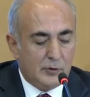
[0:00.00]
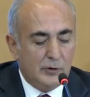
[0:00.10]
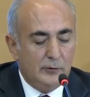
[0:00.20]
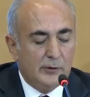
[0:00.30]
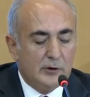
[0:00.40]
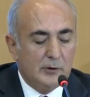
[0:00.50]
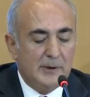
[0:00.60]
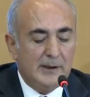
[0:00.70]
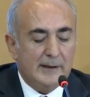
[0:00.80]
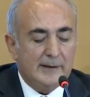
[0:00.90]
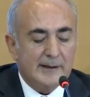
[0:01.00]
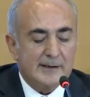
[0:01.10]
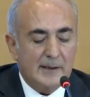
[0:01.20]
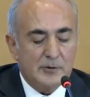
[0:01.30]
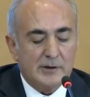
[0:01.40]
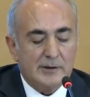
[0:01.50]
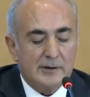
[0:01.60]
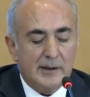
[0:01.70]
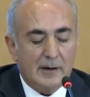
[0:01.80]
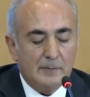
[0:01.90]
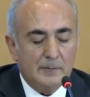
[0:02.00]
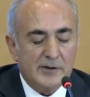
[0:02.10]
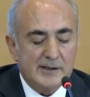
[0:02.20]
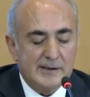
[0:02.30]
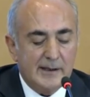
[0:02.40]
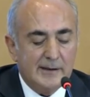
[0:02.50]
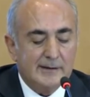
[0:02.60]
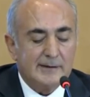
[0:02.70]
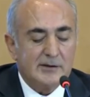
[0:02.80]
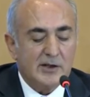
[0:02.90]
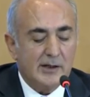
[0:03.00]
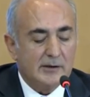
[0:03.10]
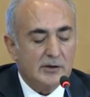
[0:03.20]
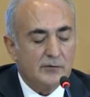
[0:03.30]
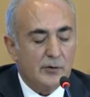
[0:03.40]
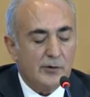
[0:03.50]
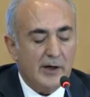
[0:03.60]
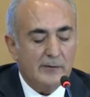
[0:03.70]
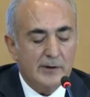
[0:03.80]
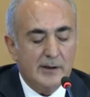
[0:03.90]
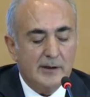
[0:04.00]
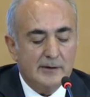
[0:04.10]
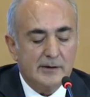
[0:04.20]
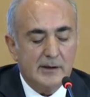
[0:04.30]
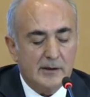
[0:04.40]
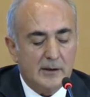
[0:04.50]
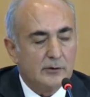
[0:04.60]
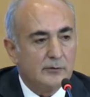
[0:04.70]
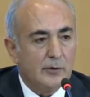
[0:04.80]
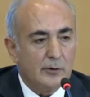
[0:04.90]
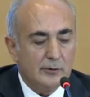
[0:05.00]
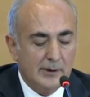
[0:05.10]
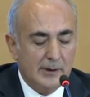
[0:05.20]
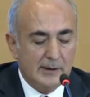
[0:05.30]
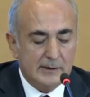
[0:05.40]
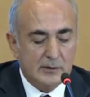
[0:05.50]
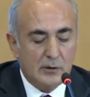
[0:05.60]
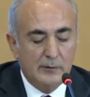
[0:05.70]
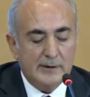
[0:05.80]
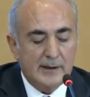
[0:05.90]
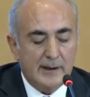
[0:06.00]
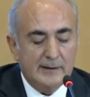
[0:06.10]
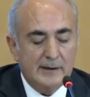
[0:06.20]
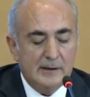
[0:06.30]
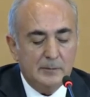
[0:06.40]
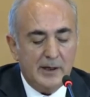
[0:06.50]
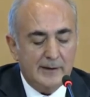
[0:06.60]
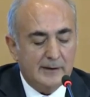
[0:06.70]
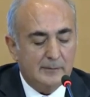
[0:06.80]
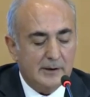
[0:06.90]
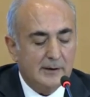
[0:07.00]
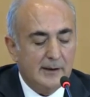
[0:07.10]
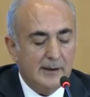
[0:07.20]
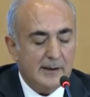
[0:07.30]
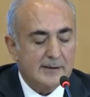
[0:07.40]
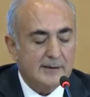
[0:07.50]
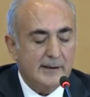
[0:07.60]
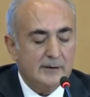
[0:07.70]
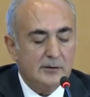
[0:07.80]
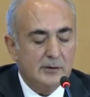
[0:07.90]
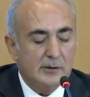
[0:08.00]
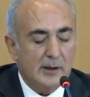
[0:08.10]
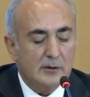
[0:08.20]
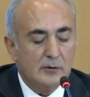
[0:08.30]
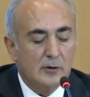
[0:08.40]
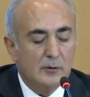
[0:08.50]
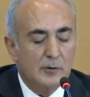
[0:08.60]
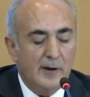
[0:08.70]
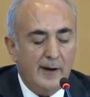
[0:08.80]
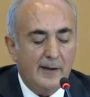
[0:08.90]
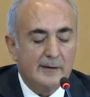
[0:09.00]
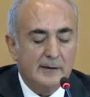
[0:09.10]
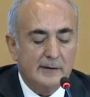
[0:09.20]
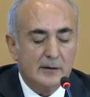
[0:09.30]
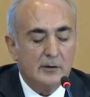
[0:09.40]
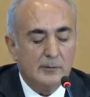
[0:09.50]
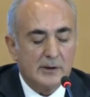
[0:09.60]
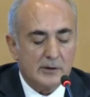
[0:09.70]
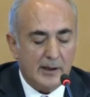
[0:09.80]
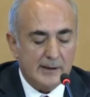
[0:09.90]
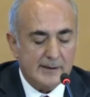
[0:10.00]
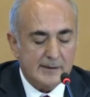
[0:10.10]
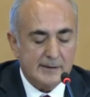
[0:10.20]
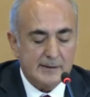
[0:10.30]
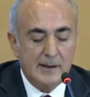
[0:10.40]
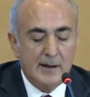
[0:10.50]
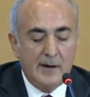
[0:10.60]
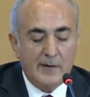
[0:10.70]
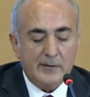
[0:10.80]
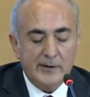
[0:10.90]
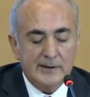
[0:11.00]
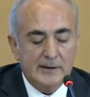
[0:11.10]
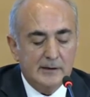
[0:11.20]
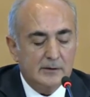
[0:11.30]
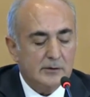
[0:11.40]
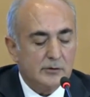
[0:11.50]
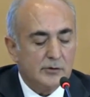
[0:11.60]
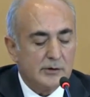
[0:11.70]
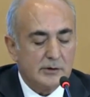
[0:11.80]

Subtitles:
Proven to be an exceptional and unprecedented challenge for every country around the world, the COVID-19 pandemic has led to a global health and economic crisis, threatening to